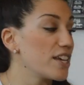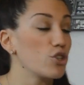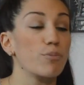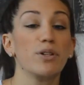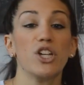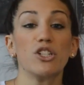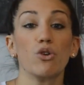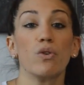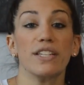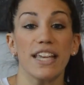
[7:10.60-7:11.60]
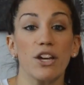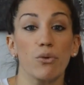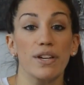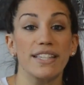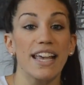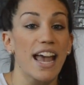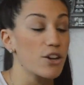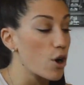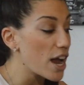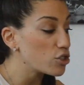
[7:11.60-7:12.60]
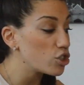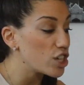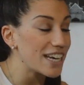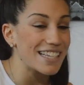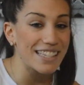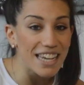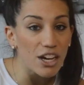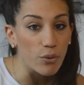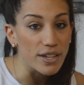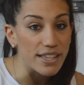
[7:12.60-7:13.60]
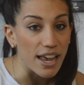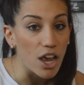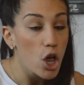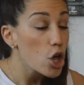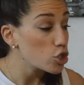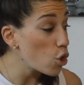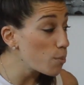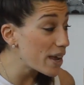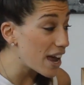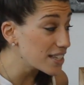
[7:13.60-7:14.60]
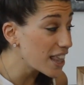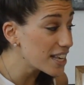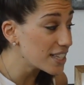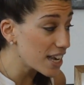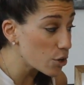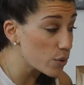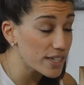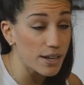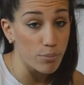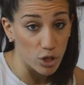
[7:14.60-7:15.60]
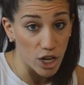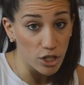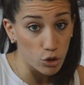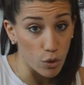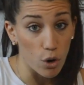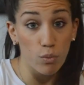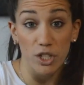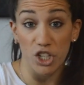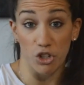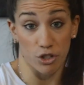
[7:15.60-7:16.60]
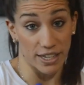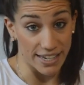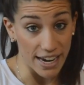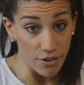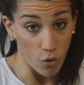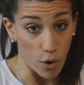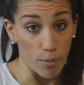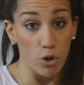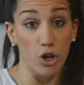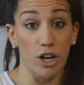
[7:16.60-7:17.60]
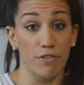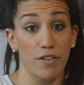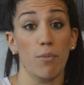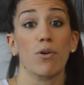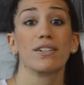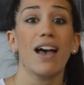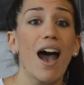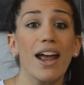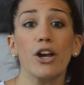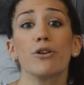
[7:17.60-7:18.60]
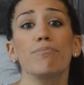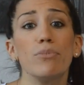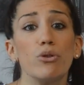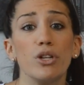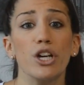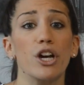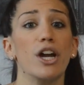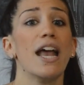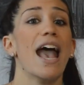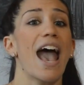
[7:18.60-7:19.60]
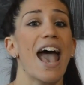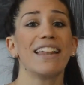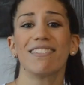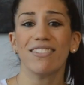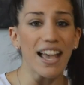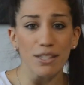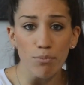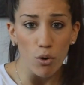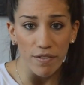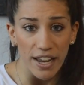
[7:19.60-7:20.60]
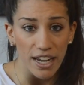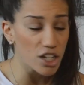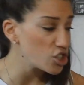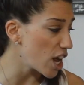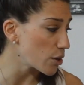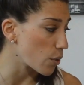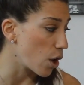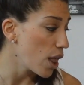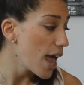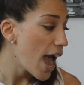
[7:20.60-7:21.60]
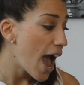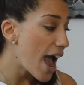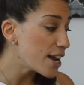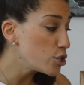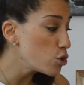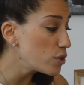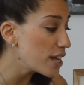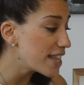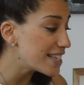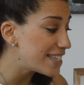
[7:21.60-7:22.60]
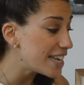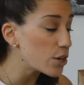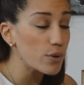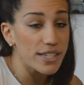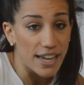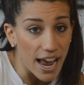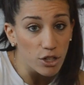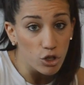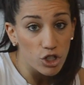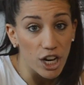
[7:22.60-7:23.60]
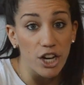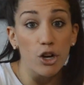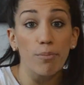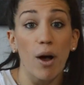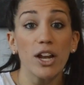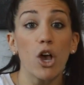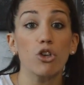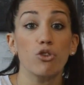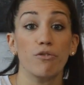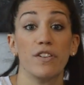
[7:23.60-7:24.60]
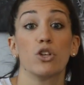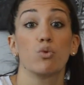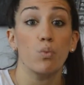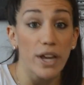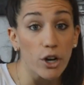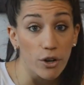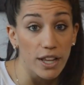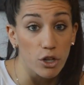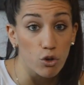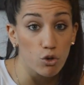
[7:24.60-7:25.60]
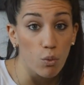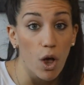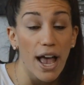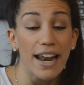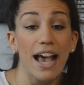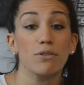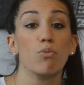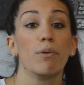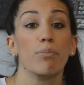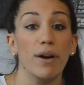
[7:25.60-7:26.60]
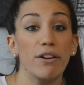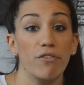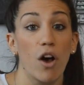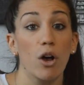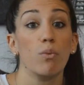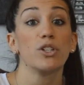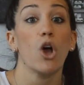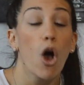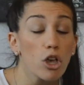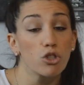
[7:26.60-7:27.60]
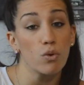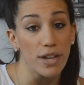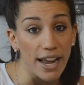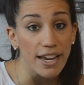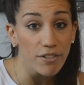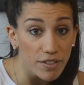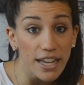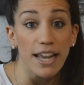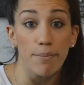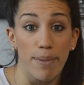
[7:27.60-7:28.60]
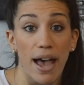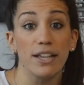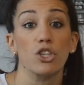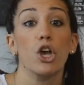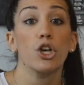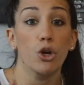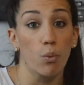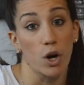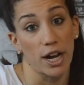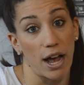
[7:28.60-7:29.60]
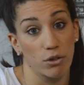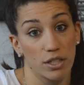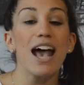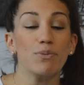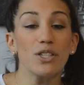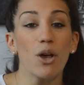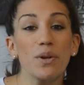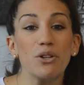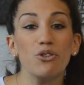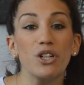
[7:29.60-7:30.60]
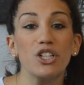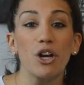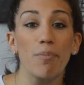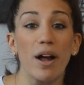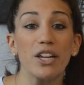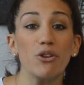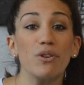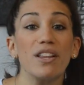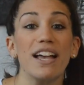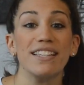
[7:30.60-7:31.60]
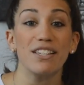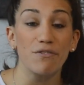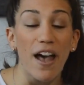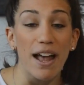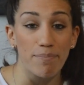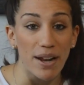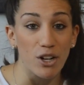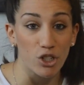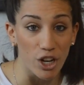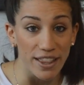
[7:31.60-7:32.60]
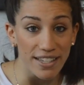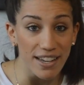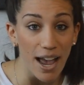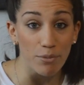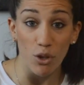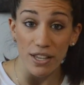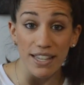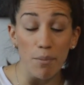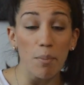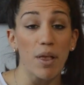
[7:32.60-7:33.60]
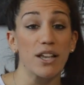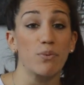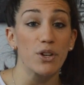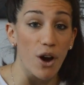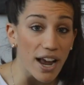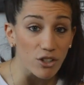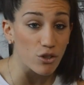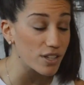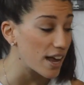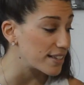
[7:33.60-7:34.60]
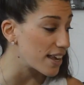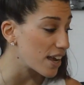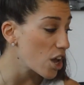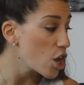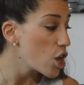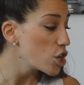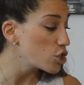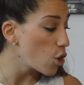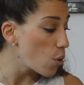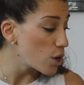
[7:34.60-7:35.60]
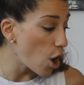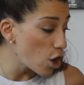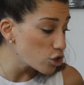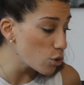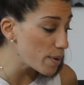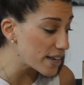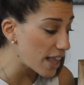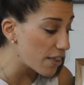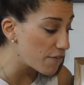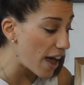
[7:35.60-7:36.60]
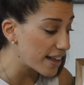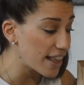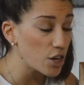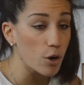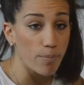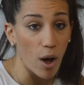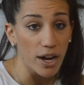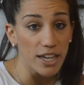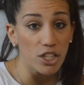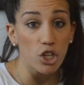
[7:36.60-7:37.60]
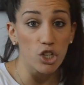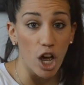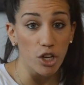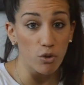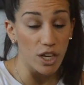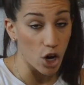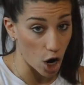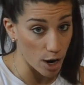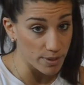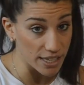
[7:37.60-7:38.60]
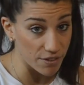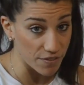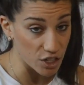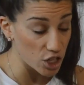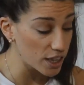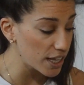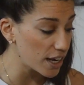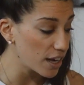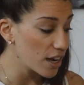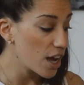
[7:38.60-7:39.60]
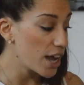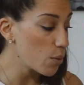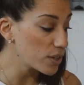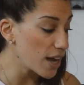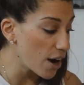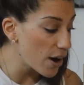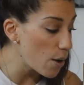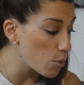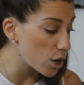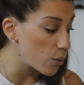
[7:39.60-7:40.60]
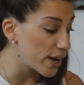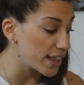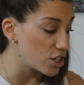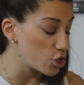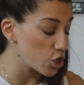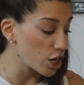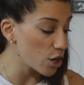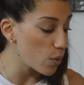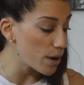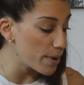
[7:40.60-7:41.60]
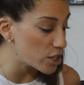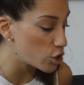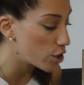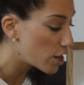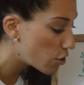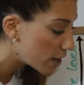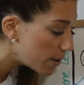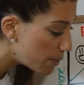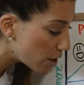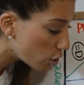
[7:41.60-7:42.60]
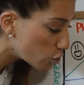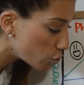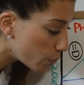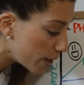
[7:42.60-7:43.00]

phase, your progesterone is increasing and your estrogen is decreasing. So because of this increase in progesterone, which is your sedative hormone, you're going to feel more tired, moodier, and less motivated in general. And due to this decrease in estrogen, your body also feels weaker than usual and has more brain fog, which also negatively impacts your workouts. As we saw in nutrition, your body utilizes fat better during this time, so the same applies when you're exercising. So also because of the fact that your body's not using carbs as efficiently, it will tire out more quickly. So you're going to want to make sure that you're keeping your